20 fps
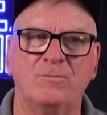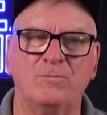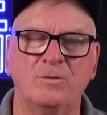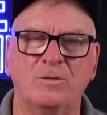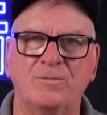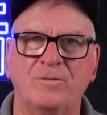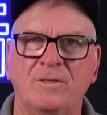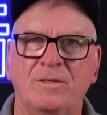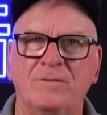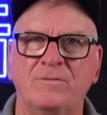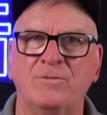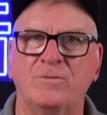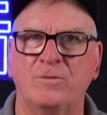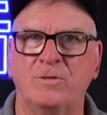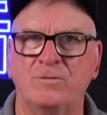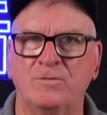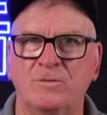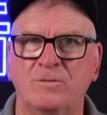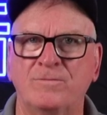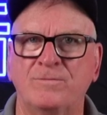roofing for
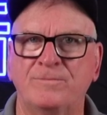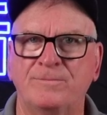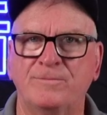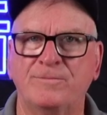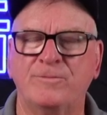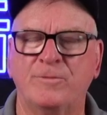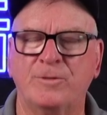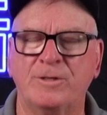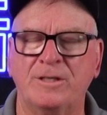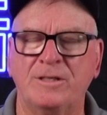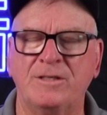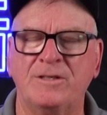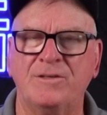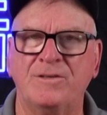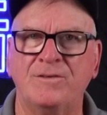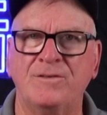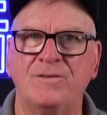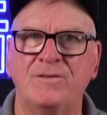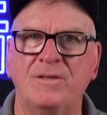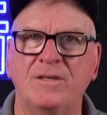over 40
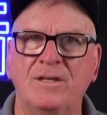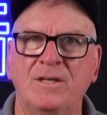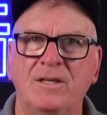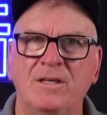years